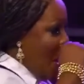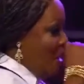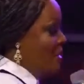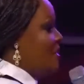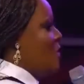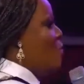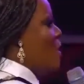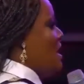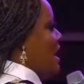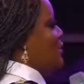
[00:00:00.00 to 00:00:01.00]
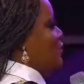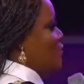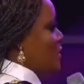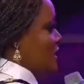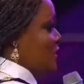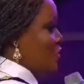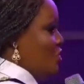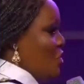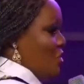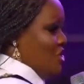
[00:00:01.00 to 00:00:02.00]
She said one day she was in the
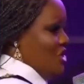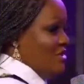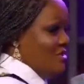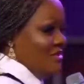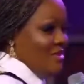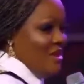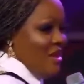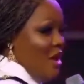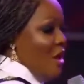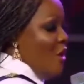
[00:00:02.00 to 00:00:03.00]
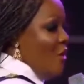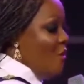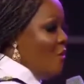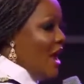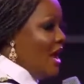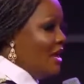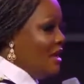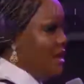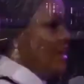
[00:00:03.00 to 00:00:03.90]
church when